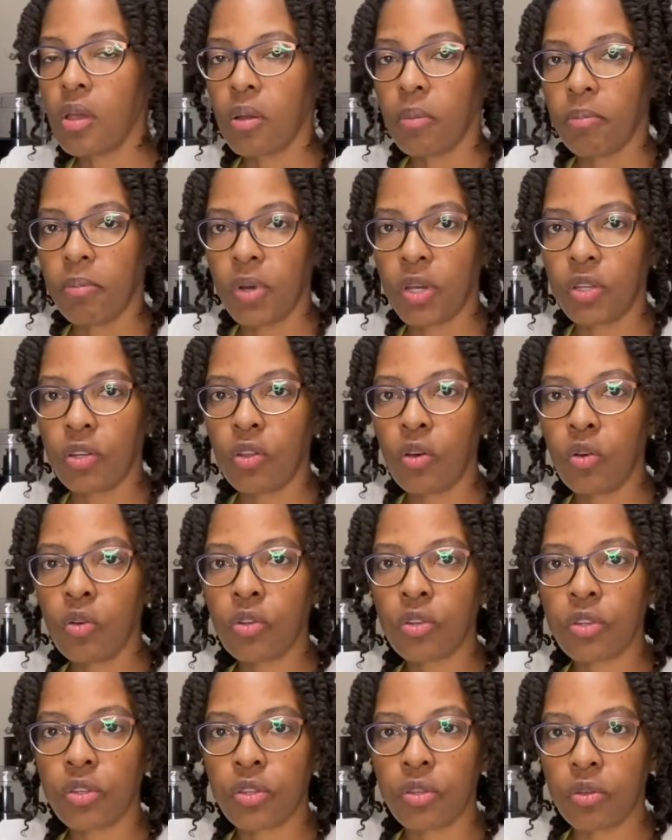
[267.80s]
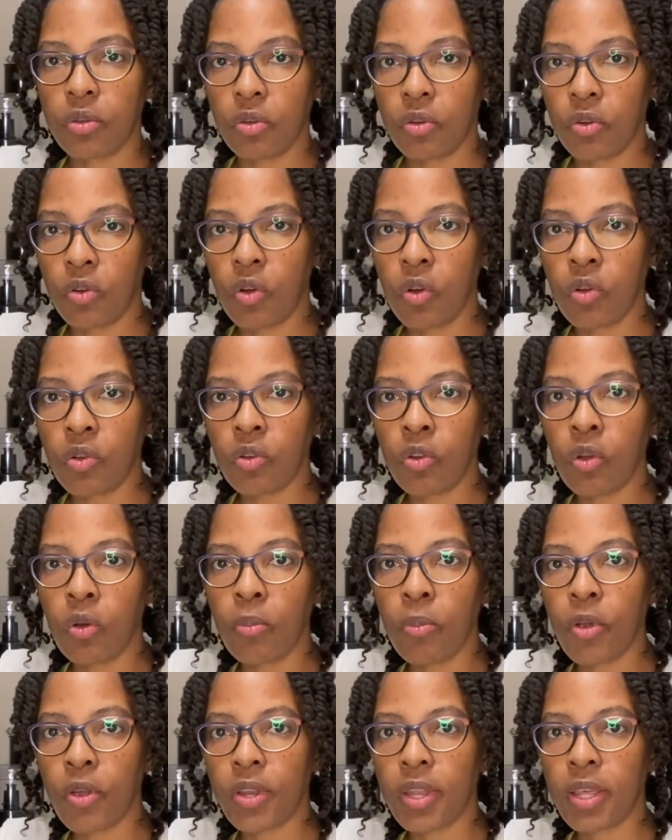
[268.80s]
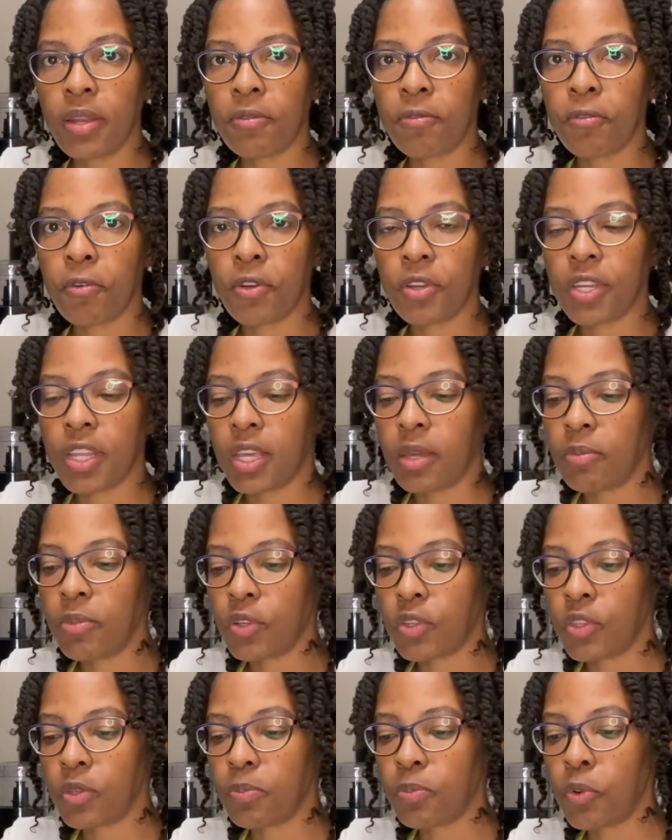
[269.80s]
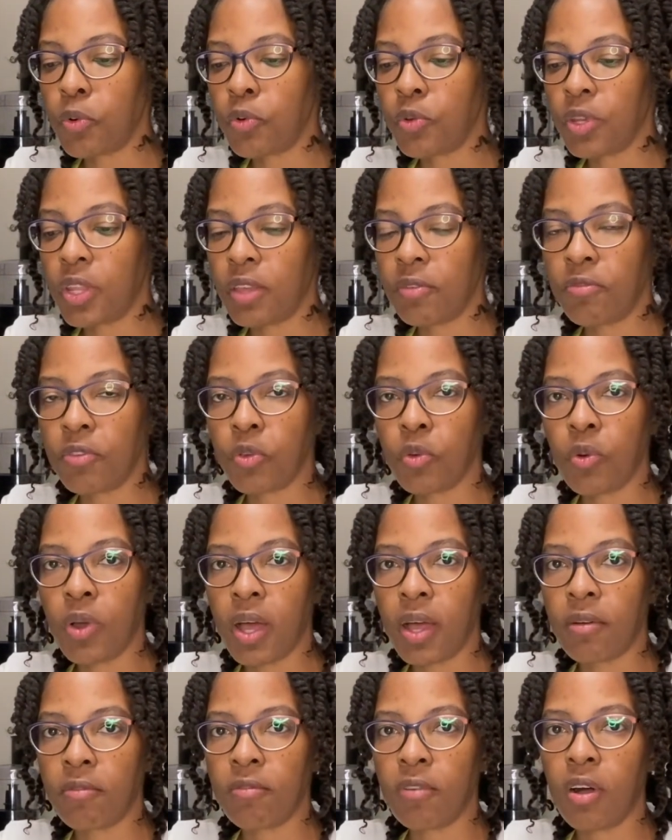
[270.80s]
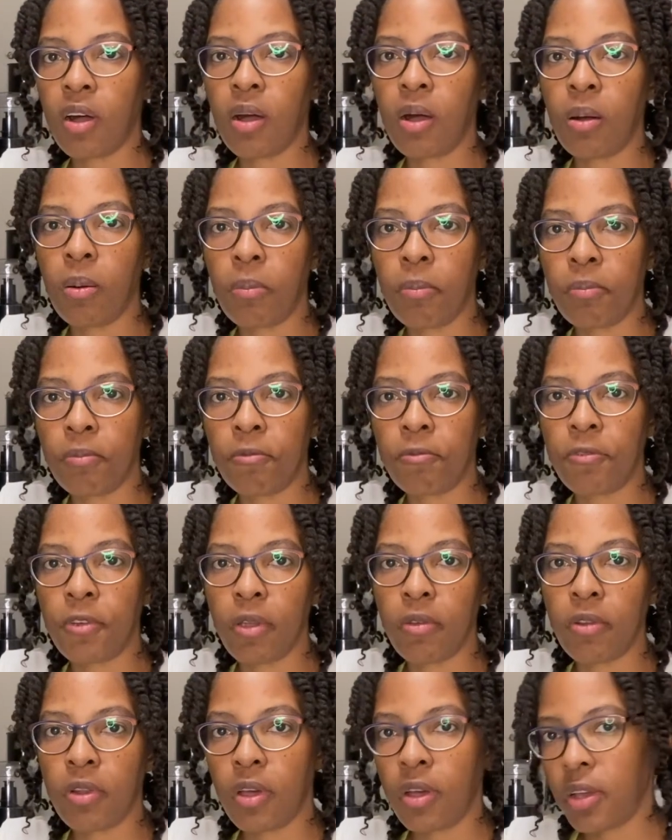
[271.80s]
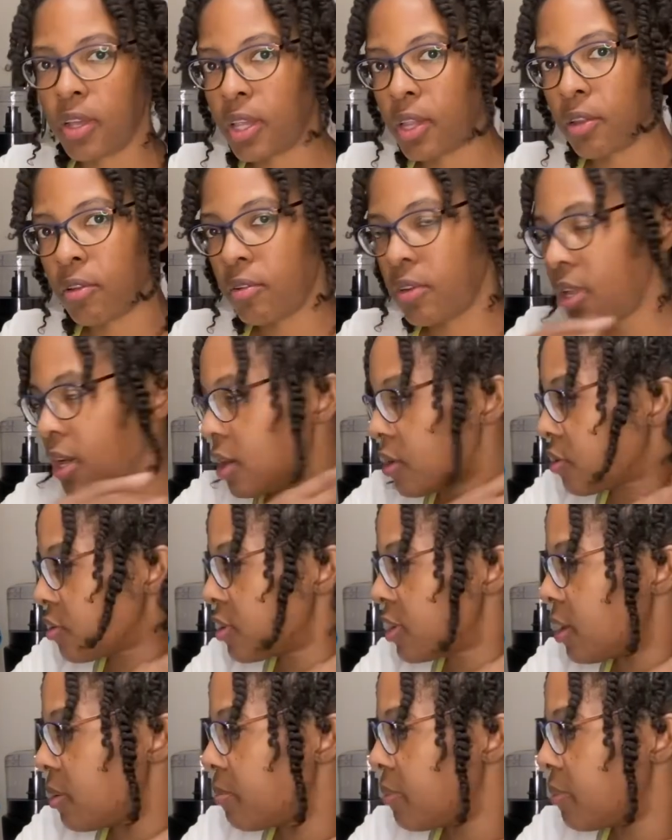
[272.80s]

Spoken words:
But don't go no more than 4 tablespoons if you have very long hair, longer than